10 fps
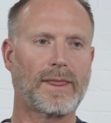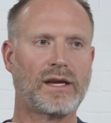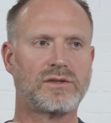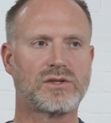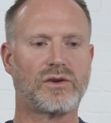
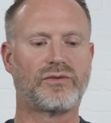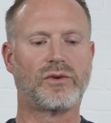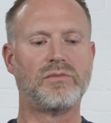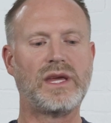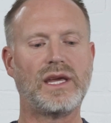And so for
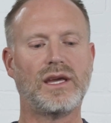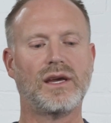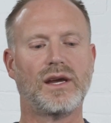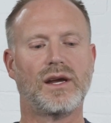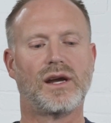
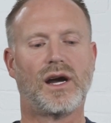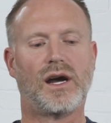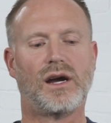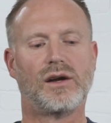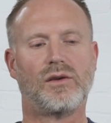me,
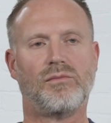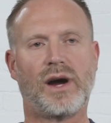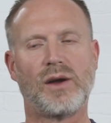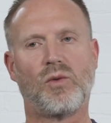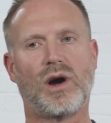
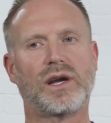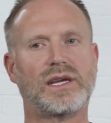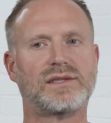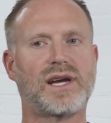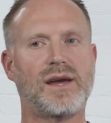my
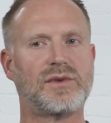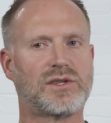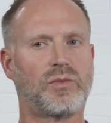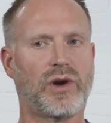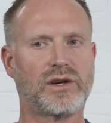walking time is
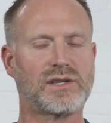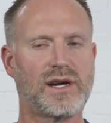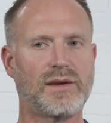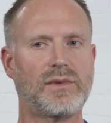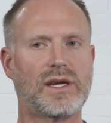a prayer time.